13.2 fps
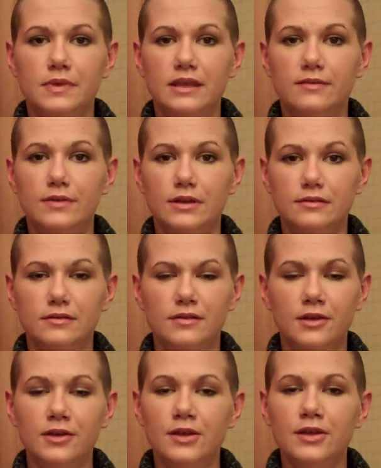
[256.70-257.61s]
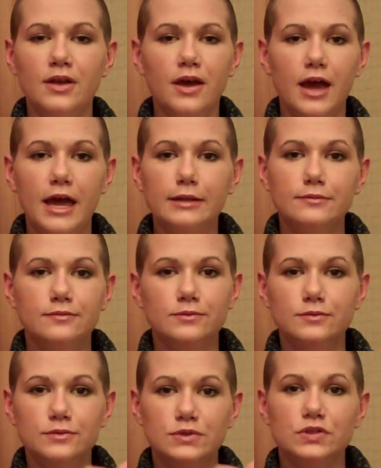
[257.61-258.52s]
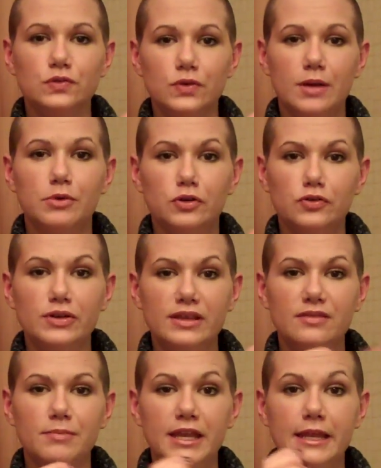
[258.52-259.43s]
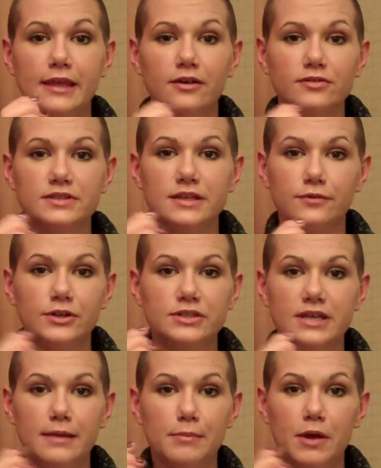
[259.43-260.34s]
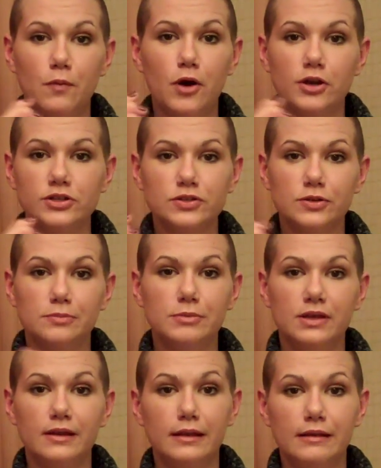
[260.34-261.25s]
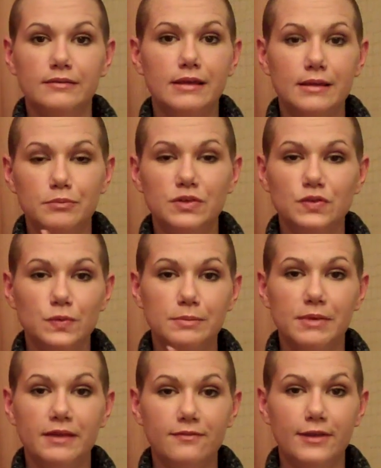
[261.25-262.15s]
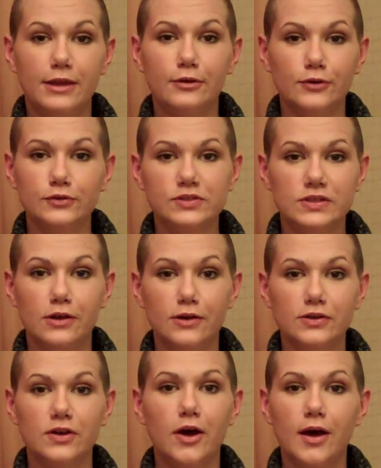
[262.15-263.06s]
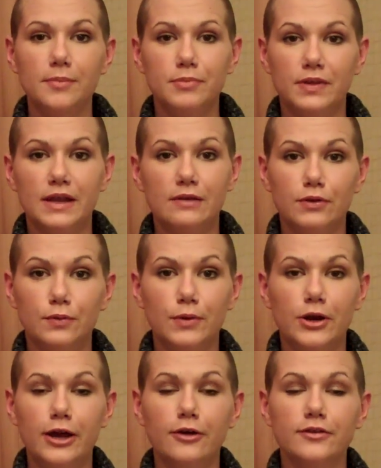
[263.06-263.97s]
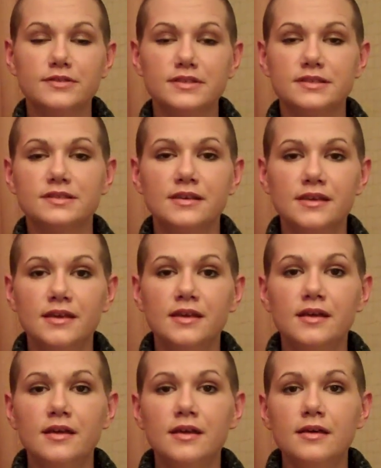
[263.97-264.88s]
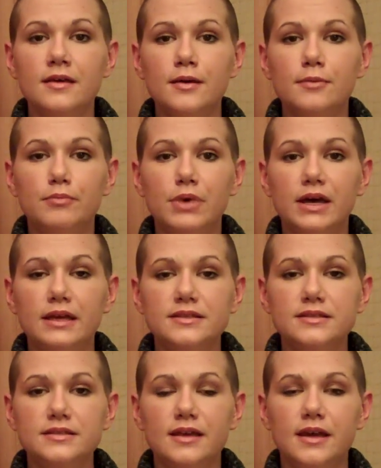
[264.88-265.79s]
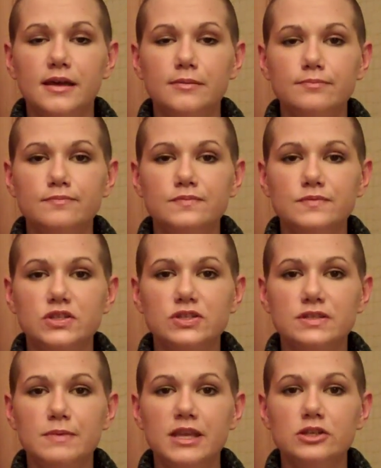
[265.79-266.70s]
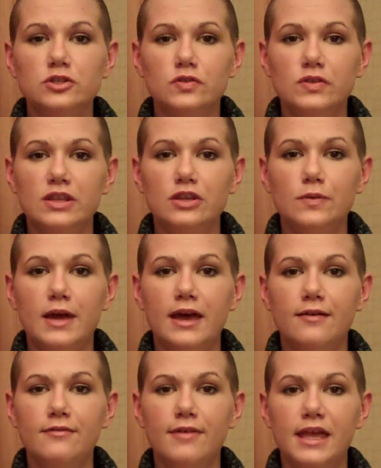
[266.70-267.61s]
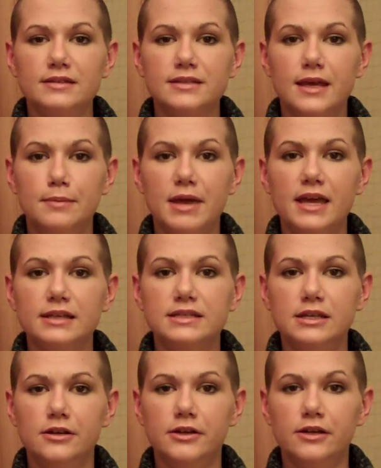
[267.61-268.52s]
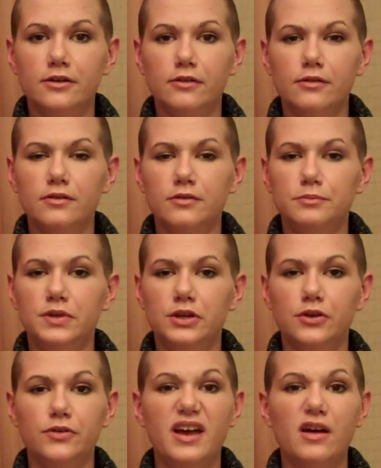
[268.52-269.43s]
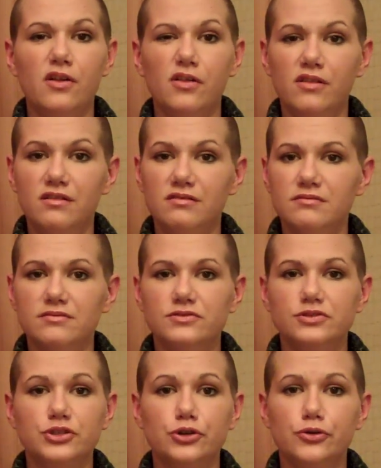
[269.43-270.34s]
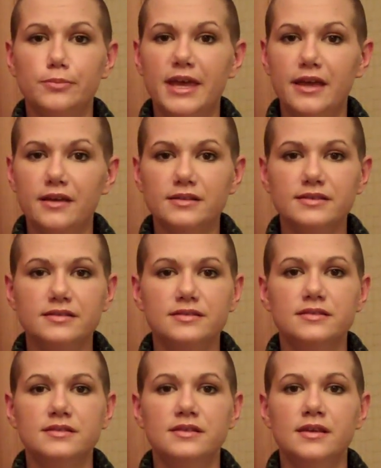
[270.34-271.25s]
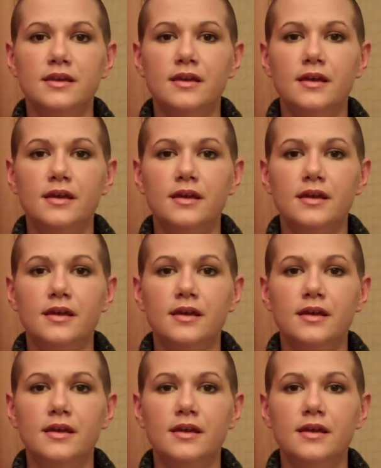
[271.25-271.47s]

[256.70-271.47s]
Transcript: Even I scrub underneath my nails every time I wash them, and I get in between my fingers and on top and everywhere else. But just make sure that you have antibacterial, Purell, Germ-X.